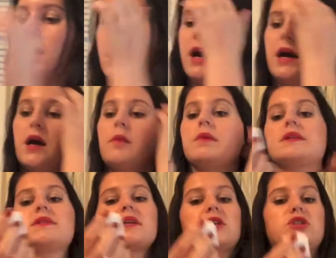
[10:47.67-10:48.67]

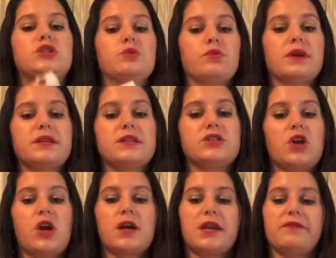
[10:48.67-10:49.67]
It's like a really
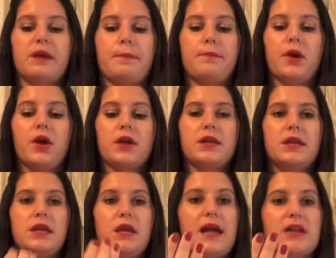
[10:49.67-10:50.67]
dark kind of like
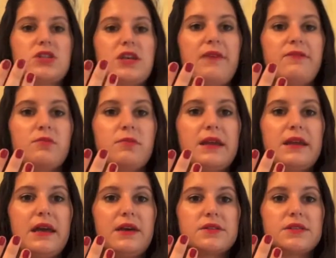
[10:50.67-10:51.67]
burgundy. I actually have it on my
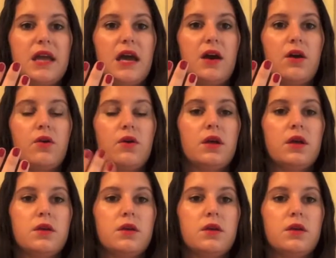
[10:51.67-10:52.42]
nails now.